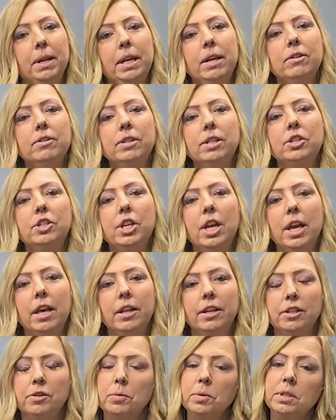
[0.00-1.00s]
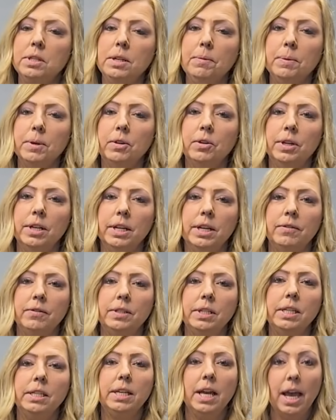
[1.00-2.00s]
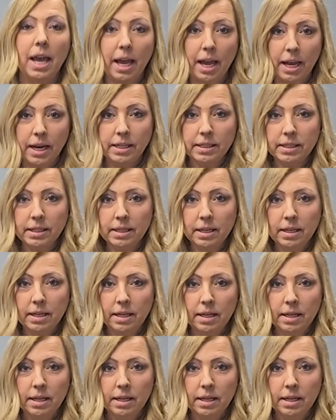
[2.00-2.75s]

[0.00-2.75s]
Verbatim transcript: But here's the challenge with typical NFC tags,